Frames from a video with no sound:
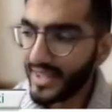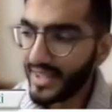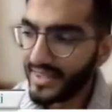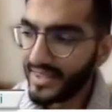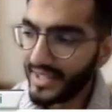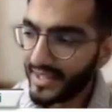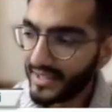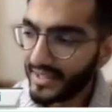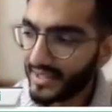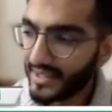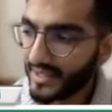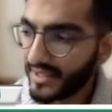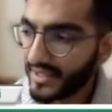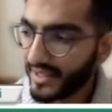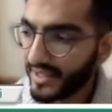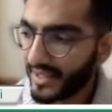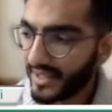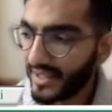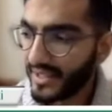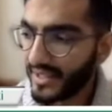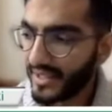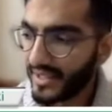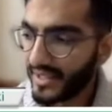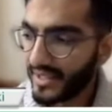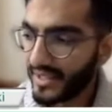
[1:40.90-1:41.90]
And then
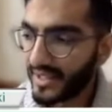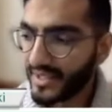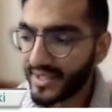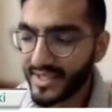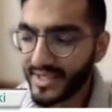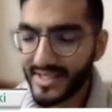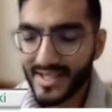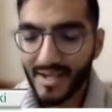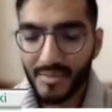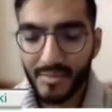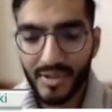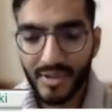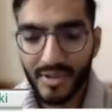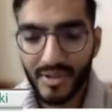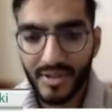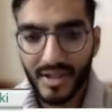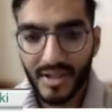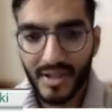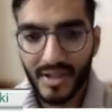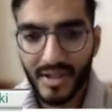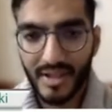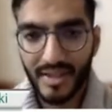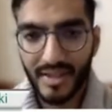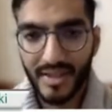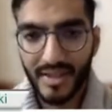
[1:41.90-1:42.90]
another
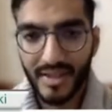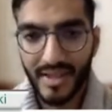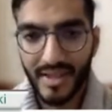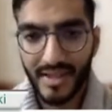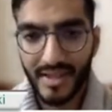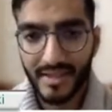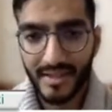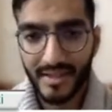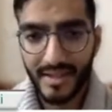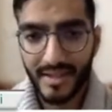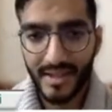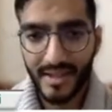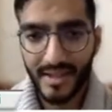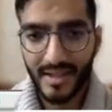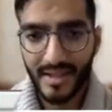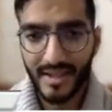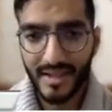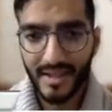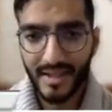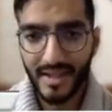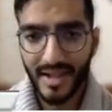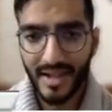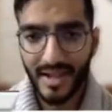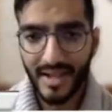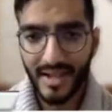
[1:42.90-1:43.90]
example that
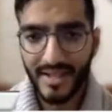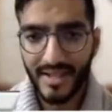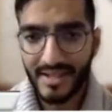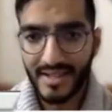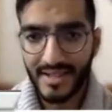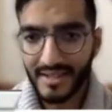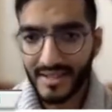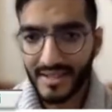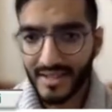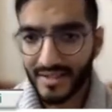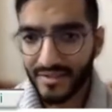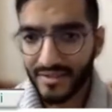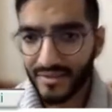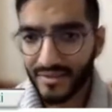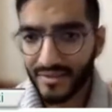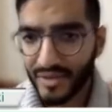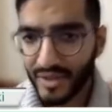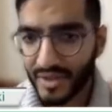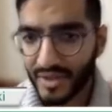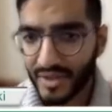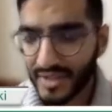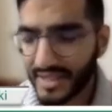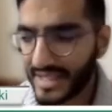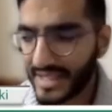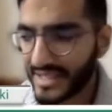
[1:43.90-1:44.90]
I didn't give
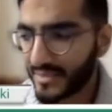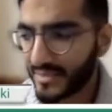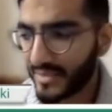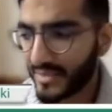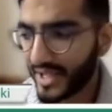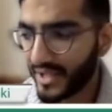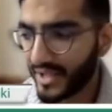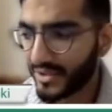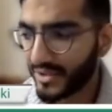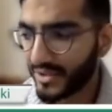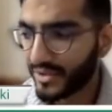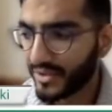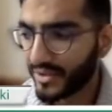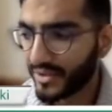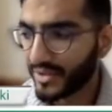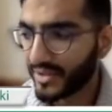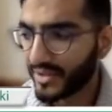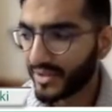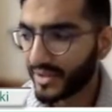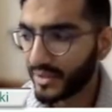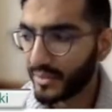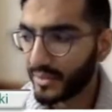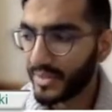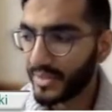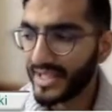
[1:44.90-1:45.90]
during the lesson, but I
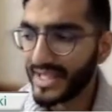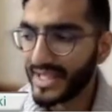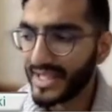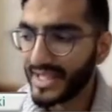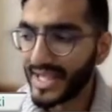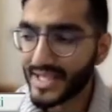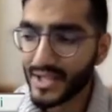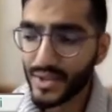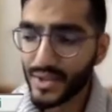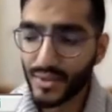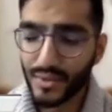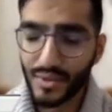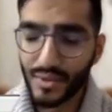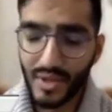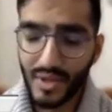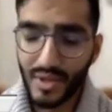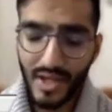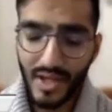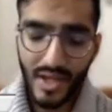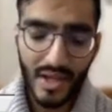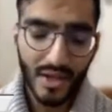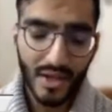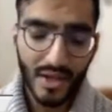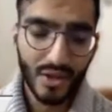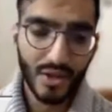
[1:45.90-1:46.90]
thought it would be nice to
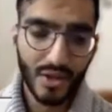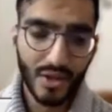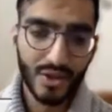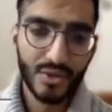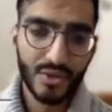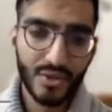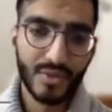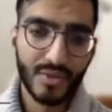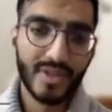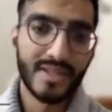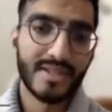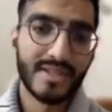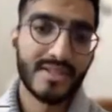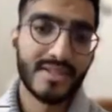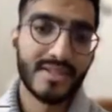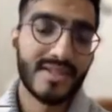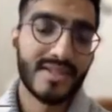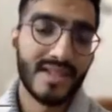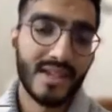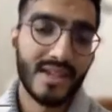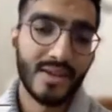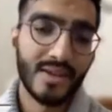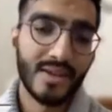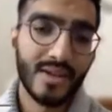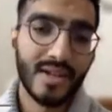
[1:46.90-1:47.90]
go through it, is a
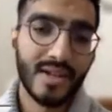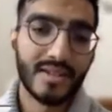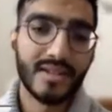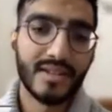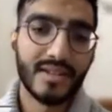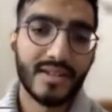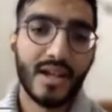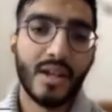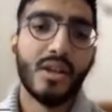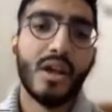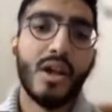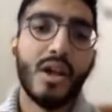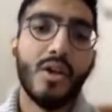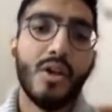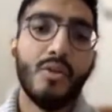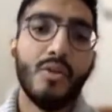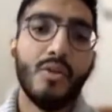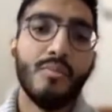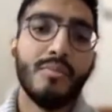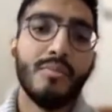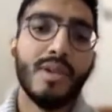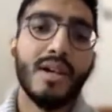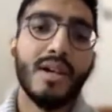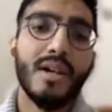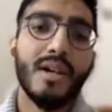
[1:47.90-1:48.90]
salawat.
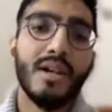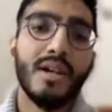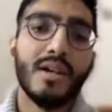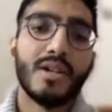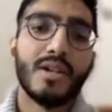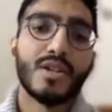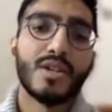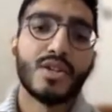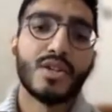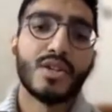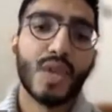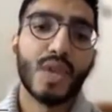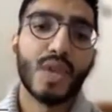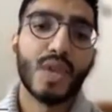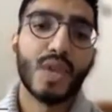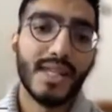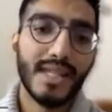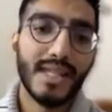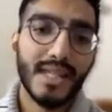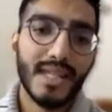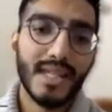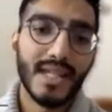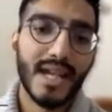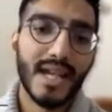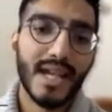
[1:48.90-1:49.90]
Allahumma
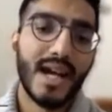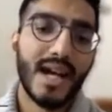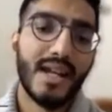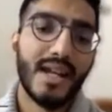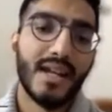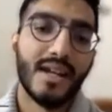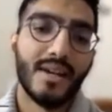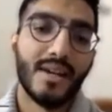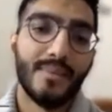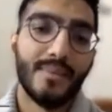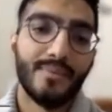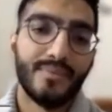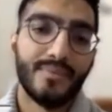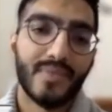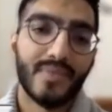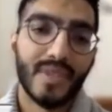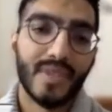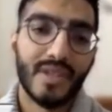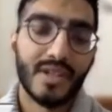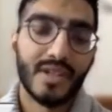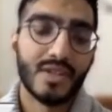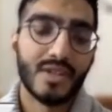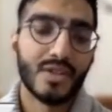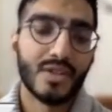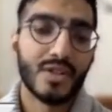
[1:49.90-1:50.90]
salli ala.
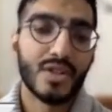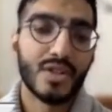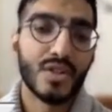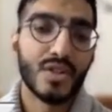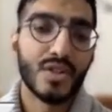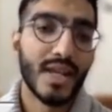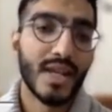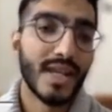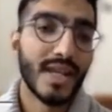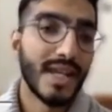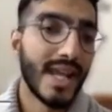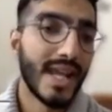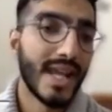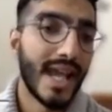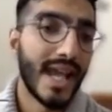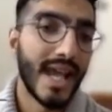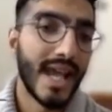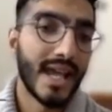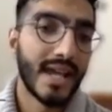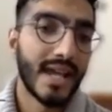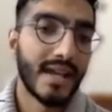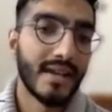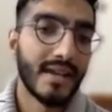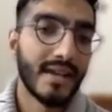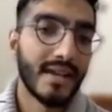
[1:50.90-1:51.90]
It's not salli,
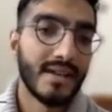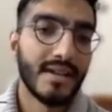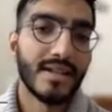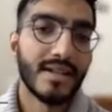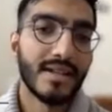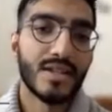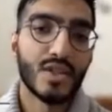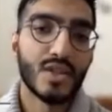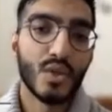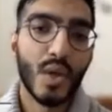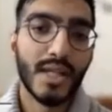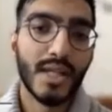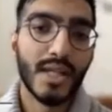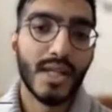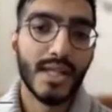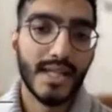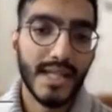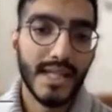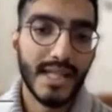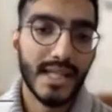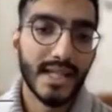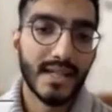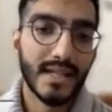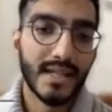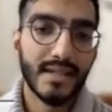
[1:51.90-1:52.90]
it's
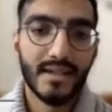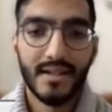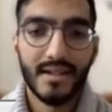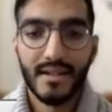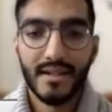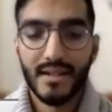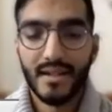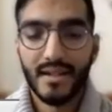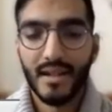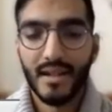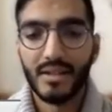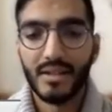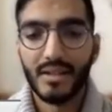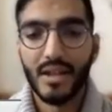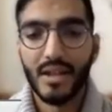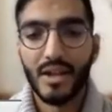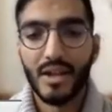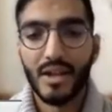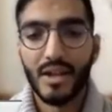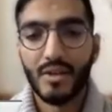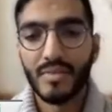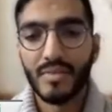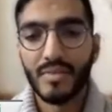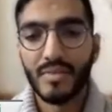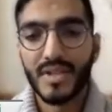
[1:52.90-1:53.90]
salli.
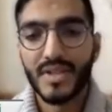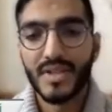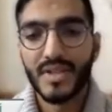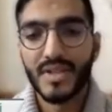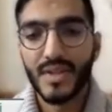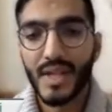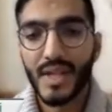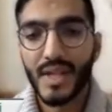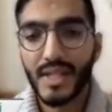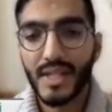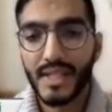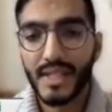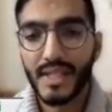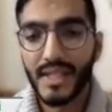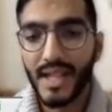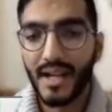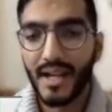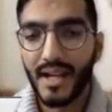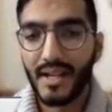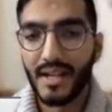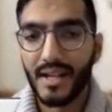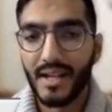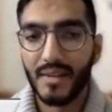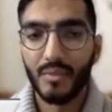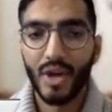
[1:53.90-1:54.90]
Allahumma salli
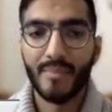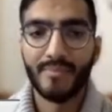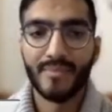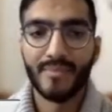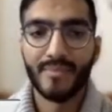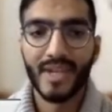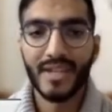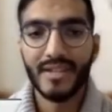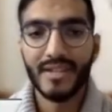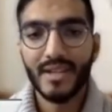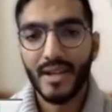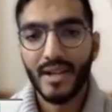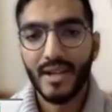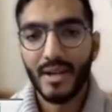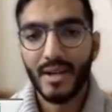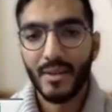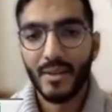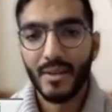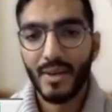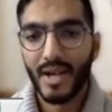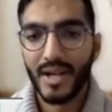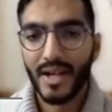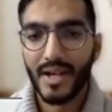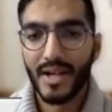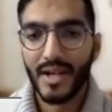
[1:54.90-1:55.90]
ala Muhammad
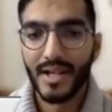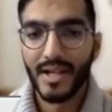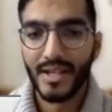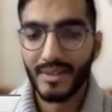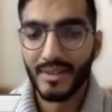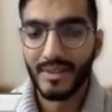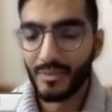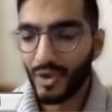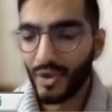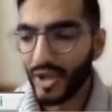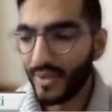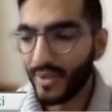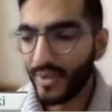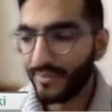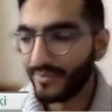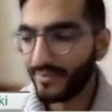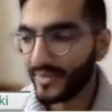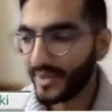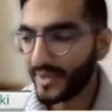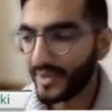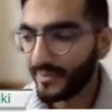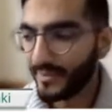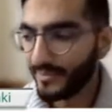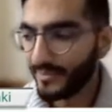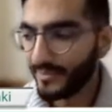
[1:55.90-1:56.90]
wa ali
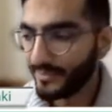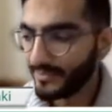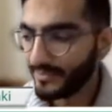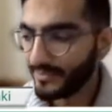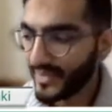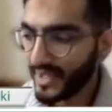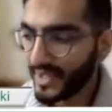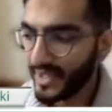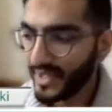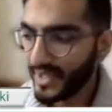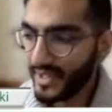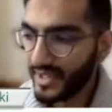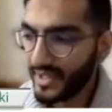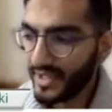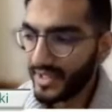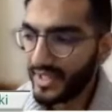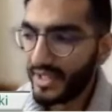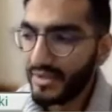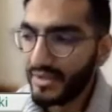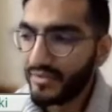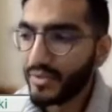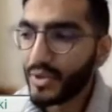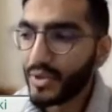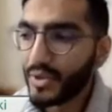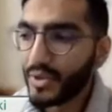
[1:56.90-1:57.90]
Muhammad.
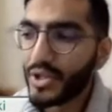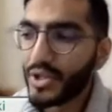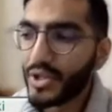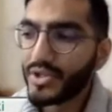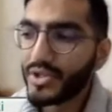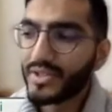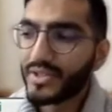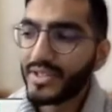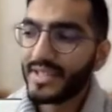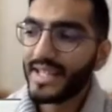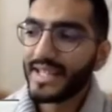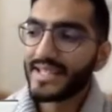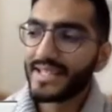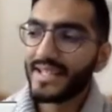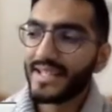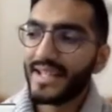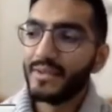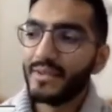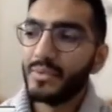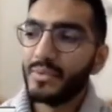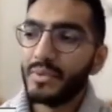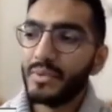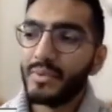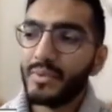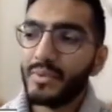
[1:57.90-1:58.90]
Then if we go to the
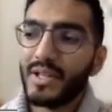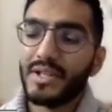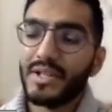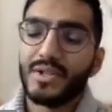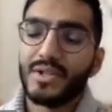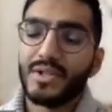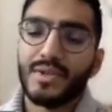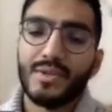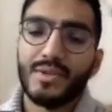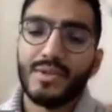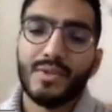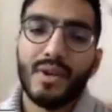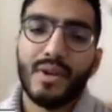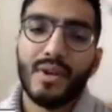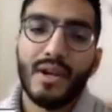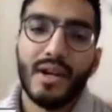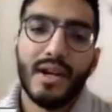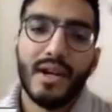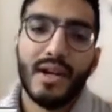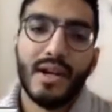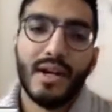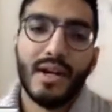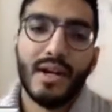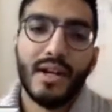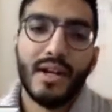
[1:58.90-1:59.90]
next slide, we went to
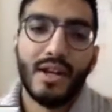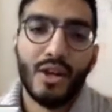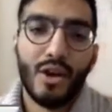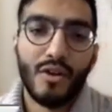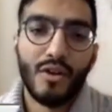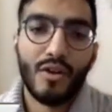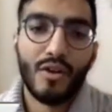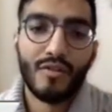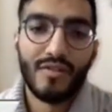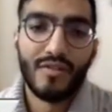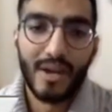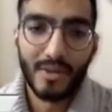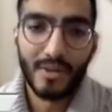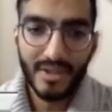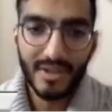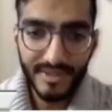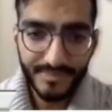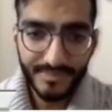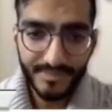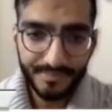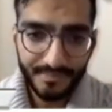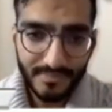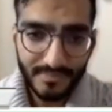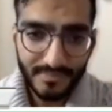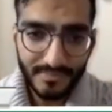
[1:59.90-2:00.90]
long
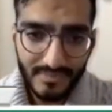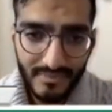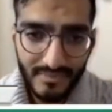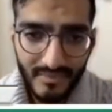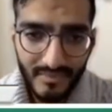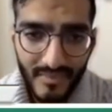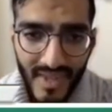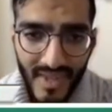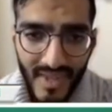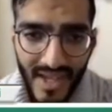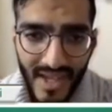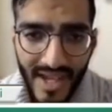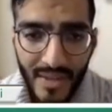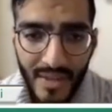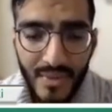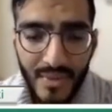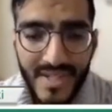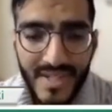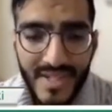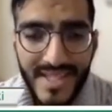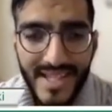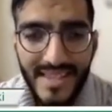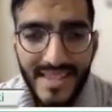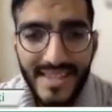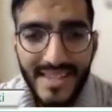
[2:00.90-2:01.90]
vowels. And
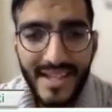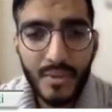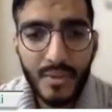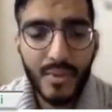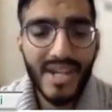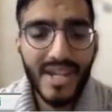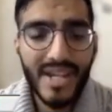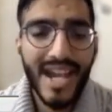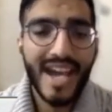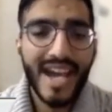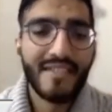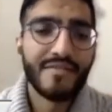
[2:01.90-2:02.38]
we said that we